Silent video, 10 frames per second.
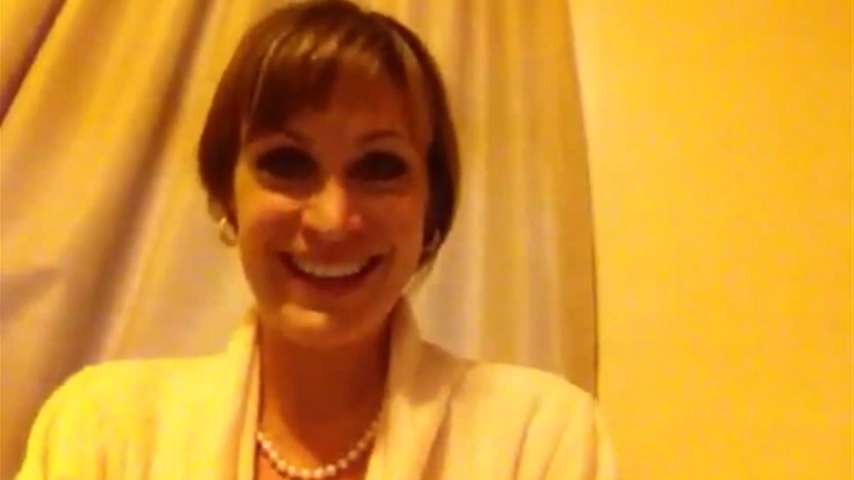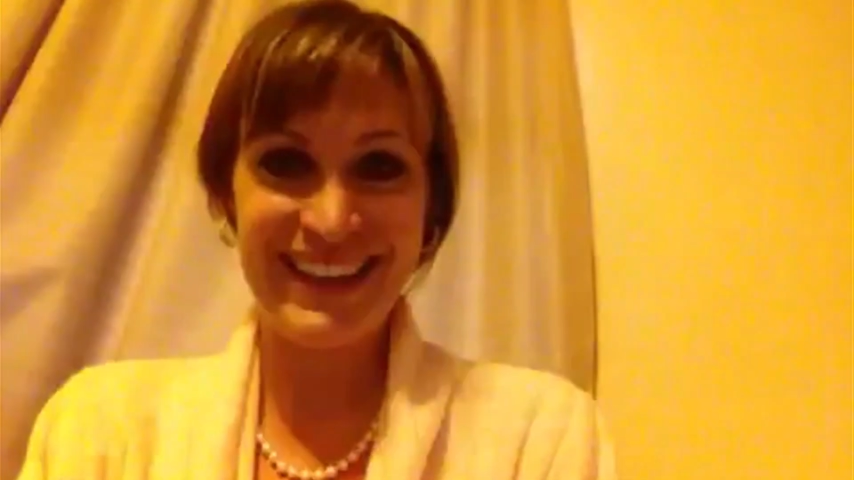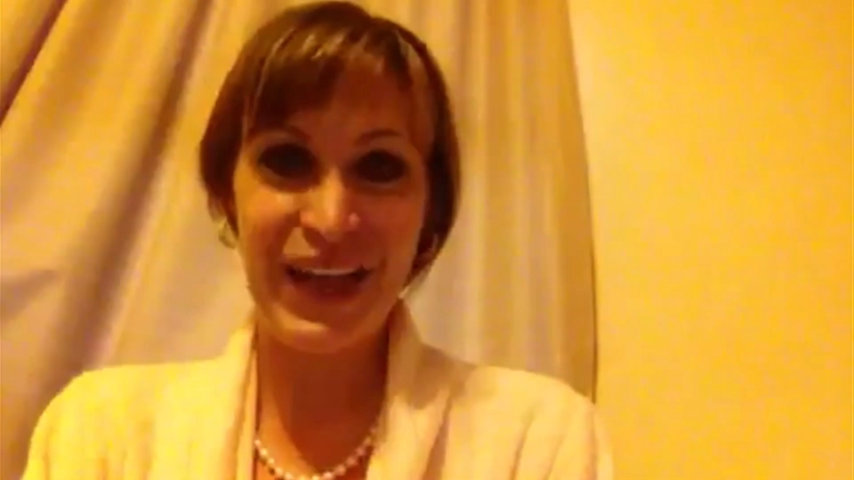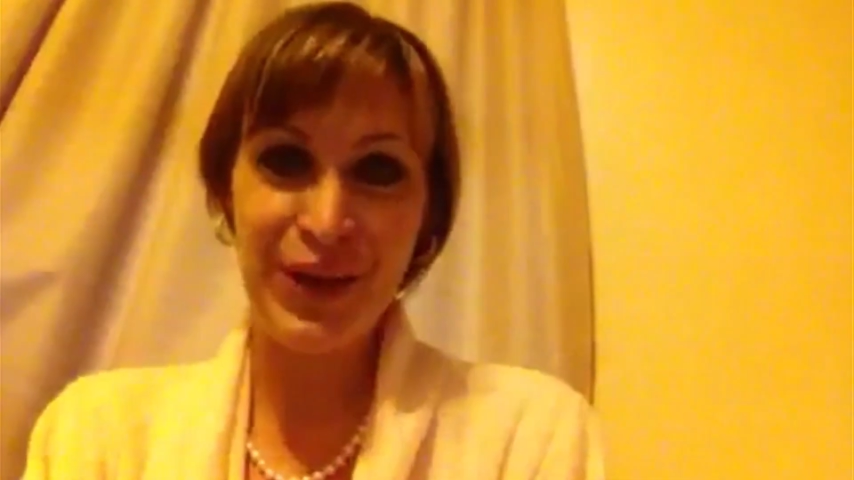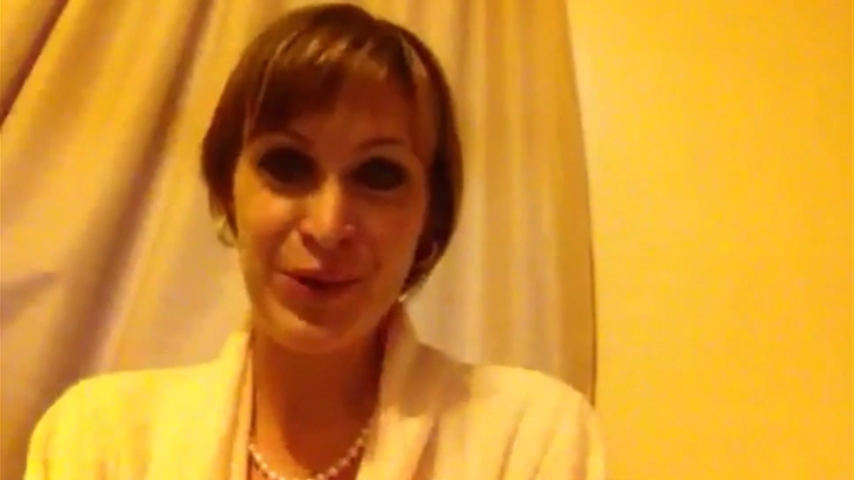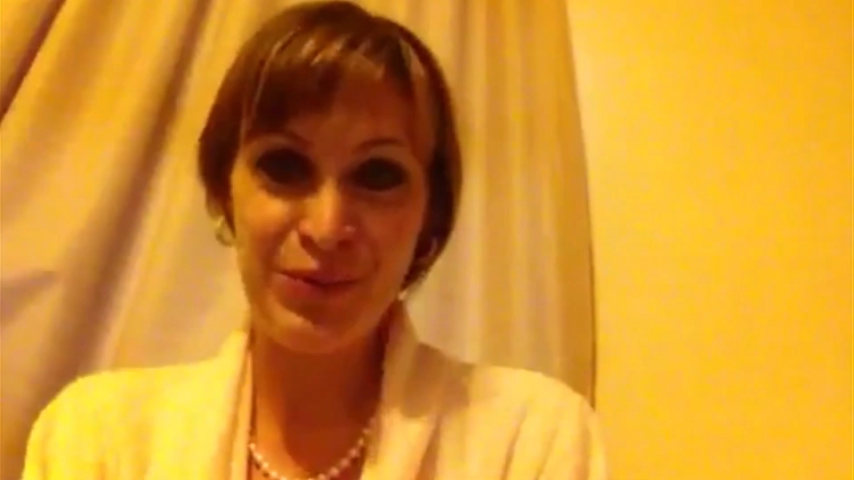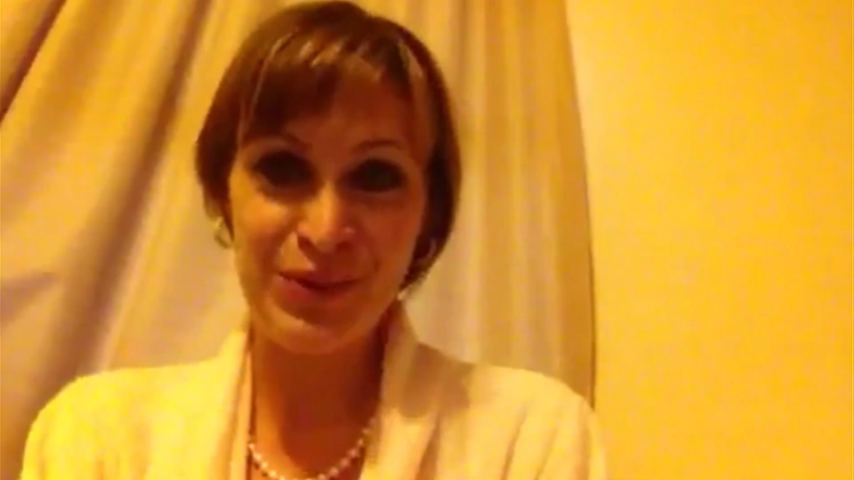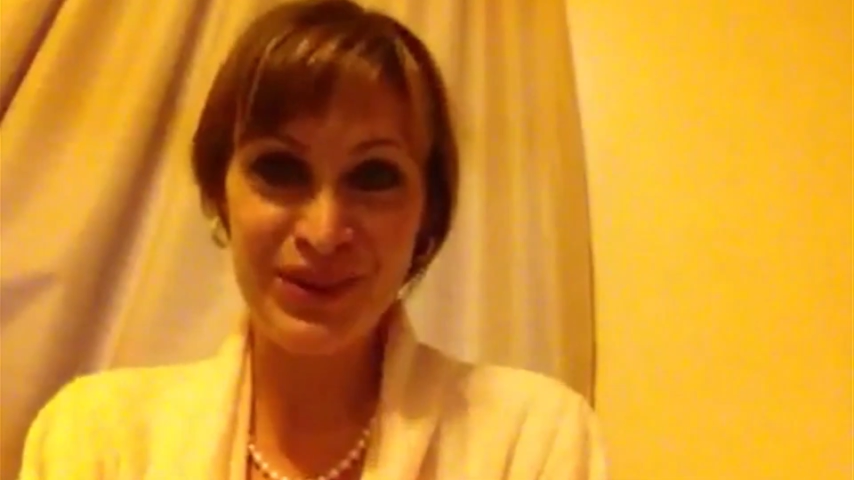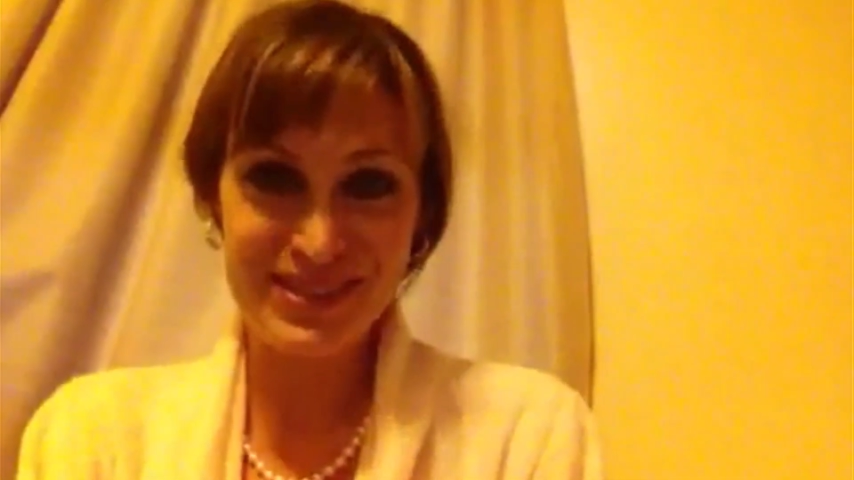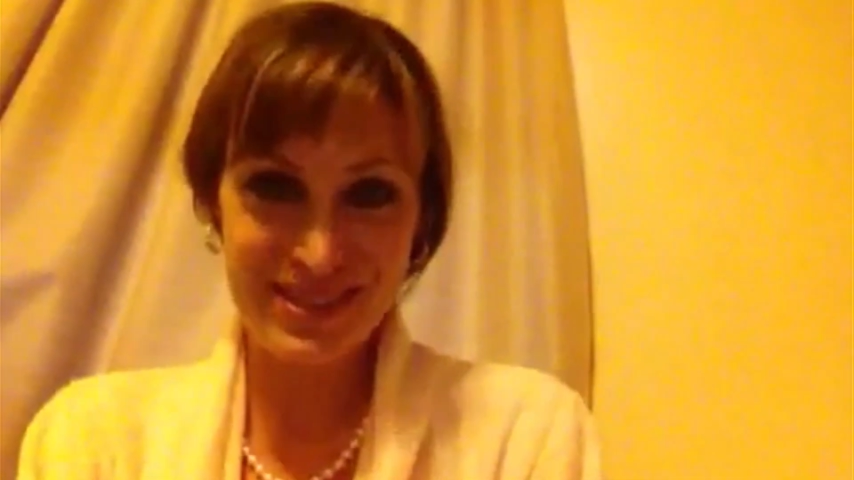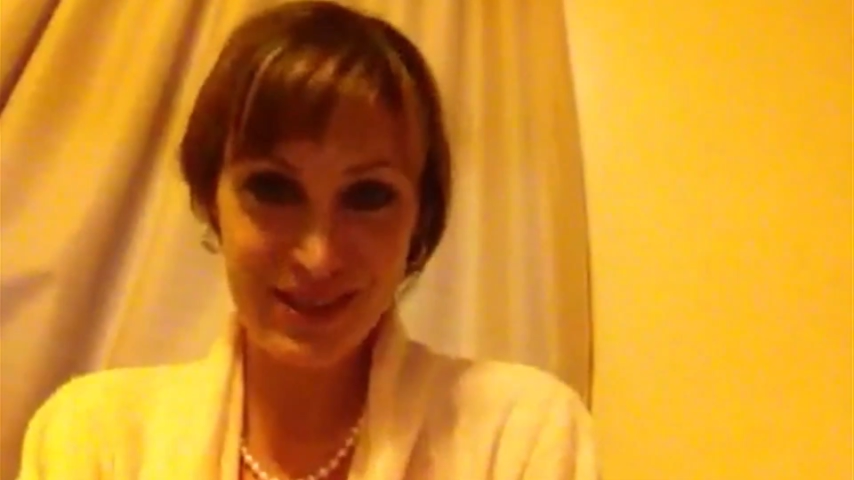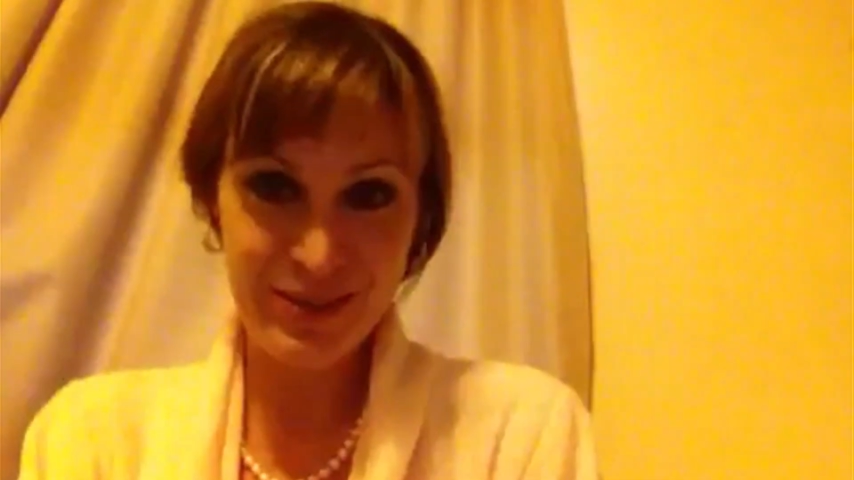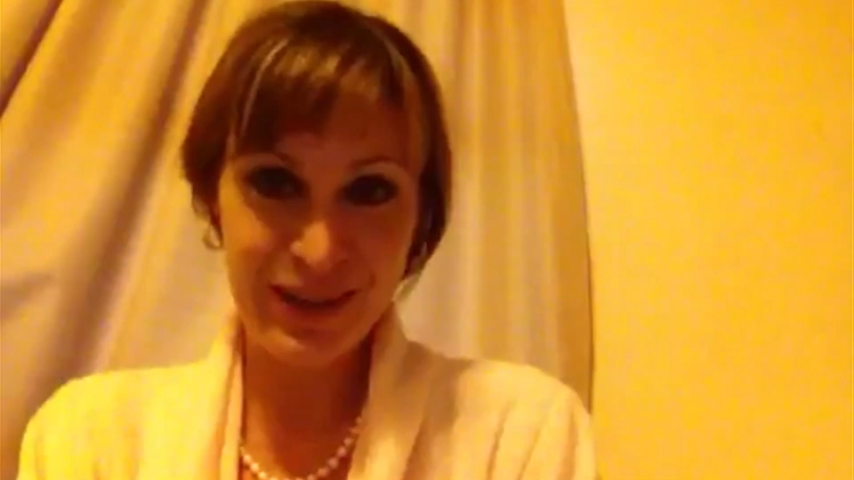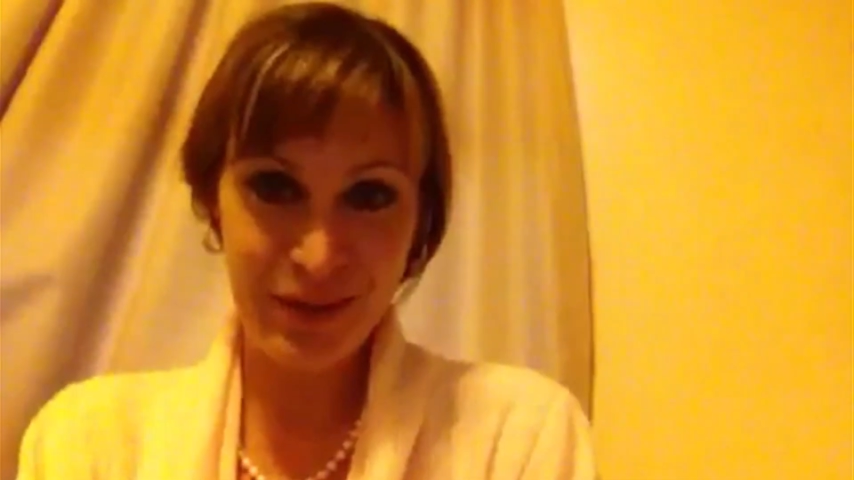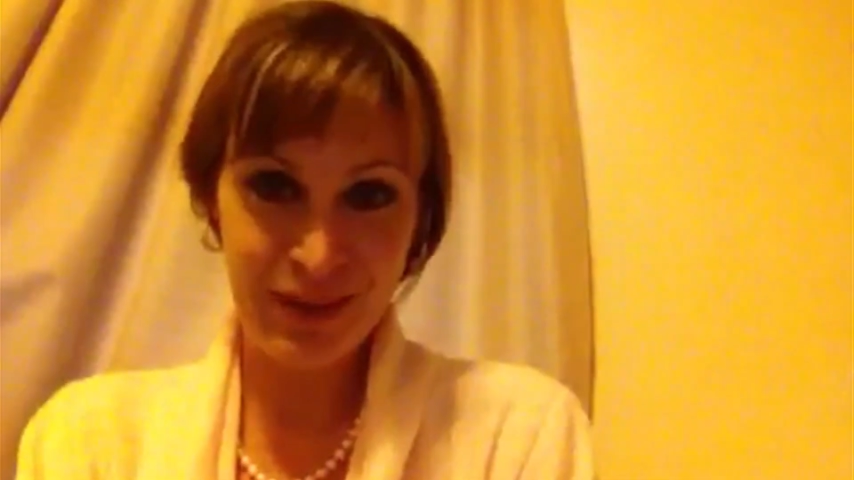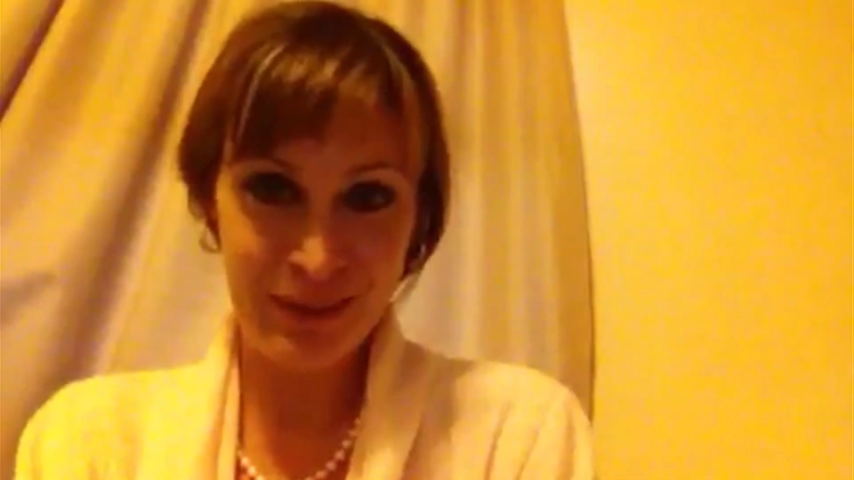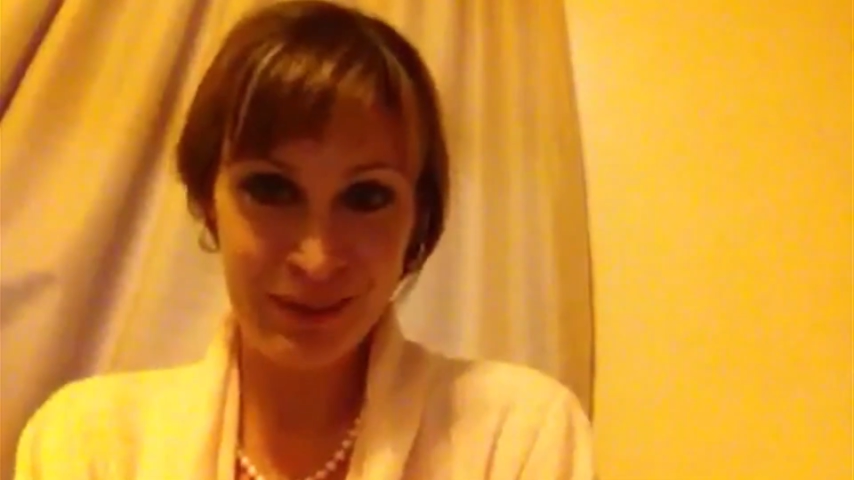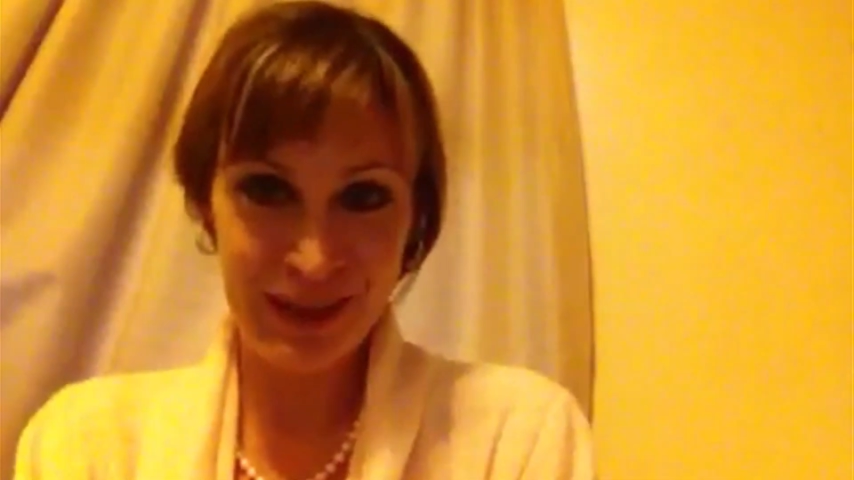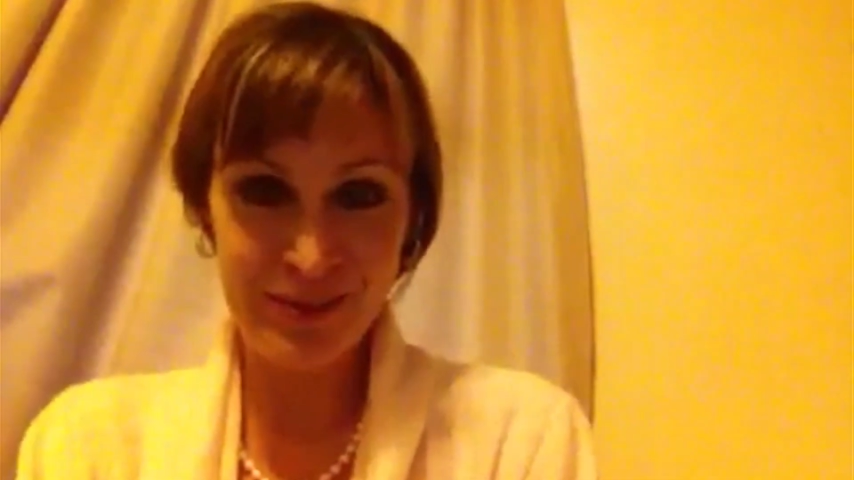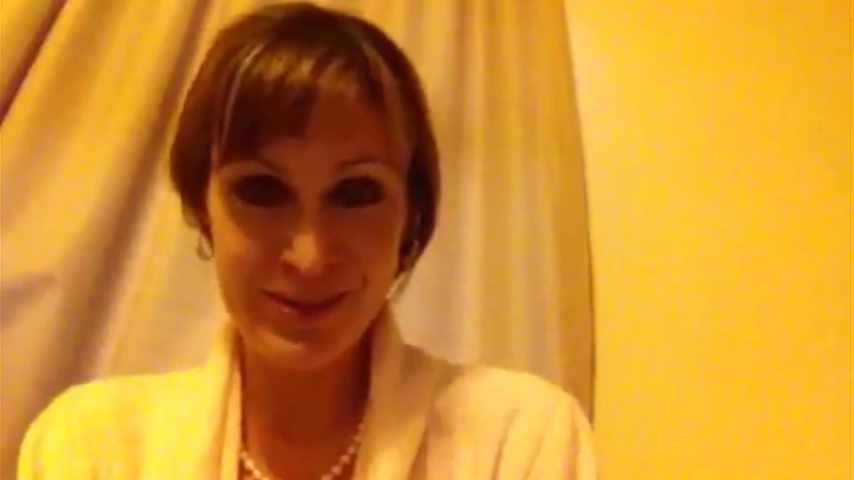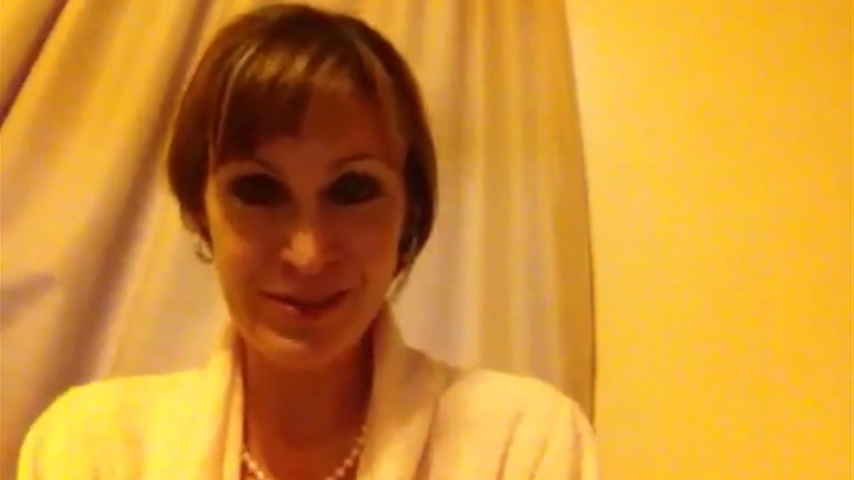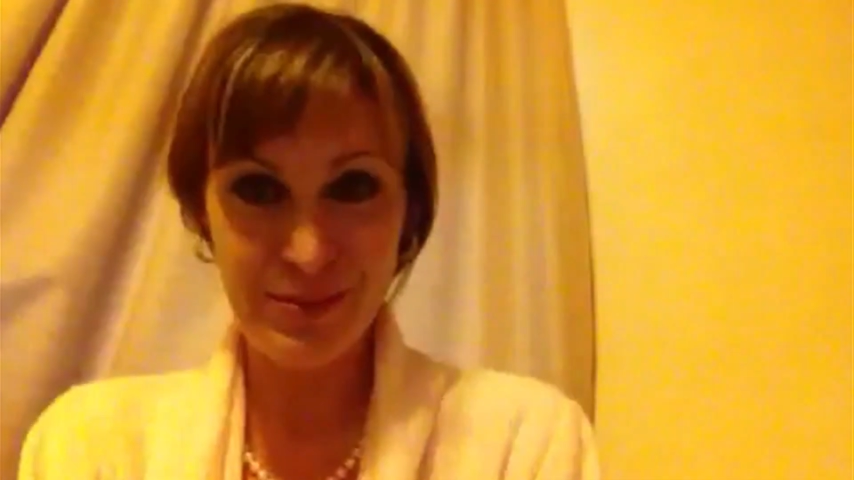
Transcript: and I hope you'll consider what I might be able to